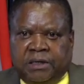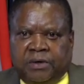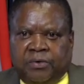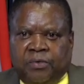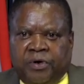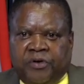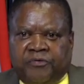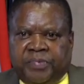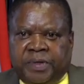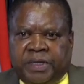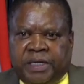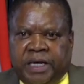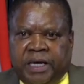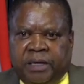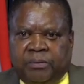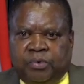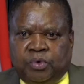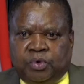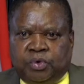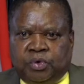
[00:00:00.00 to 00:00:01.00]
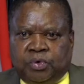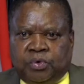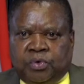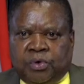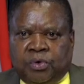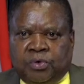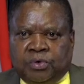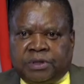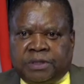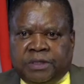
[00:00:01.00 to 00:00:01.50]
we have been able to
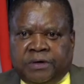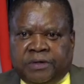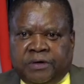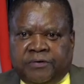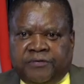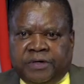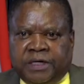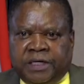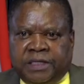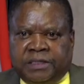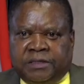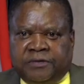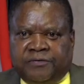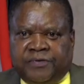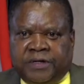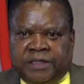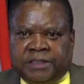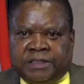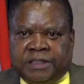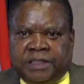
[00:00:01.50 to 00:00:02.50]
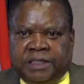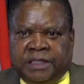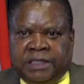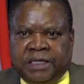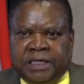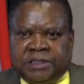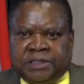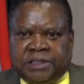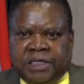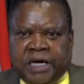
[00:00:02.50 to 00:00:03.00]
grow South African defense
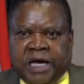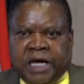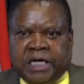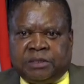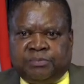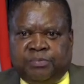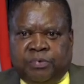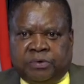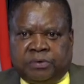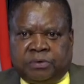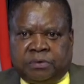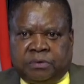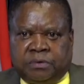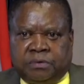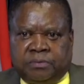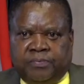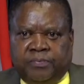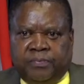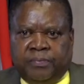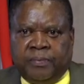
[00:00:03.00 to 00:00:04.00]
industry exports